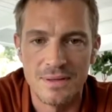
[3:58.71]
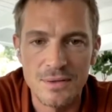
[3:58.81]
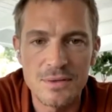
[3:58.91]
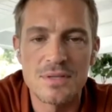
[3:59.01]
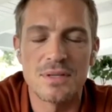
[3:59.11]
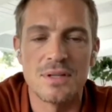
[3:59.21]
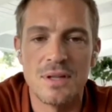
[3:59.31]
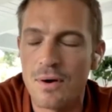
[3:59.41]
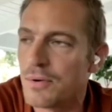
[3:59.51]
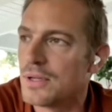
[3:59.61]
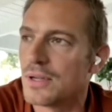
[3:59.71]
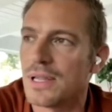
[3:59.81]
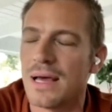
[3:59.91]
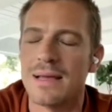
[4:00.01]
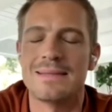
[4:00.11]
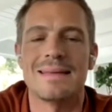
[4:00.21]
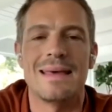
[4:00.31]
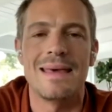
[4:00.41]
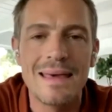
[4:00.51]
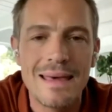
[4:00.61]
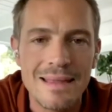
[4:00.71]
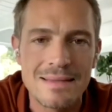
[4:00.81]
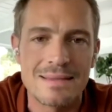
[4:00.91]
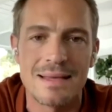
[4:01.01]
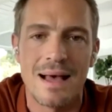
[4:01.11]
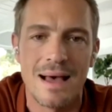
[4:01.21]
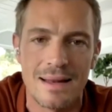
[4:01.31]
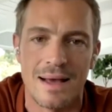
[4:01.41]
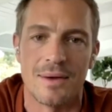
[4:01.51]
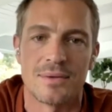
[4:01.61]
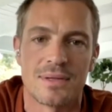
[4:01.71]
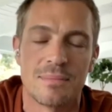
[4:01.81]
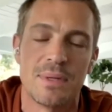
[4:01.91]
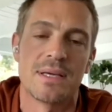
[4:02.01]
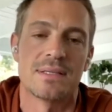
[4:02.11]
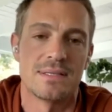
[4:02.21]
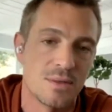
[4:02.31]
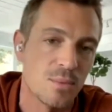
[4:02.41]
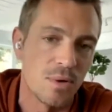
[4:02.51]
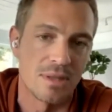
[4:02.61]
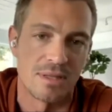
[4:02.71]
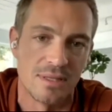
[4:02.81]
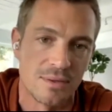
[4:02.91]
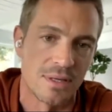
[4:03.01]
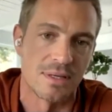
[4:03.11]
You should know your lines inside out, because it's the one thing you can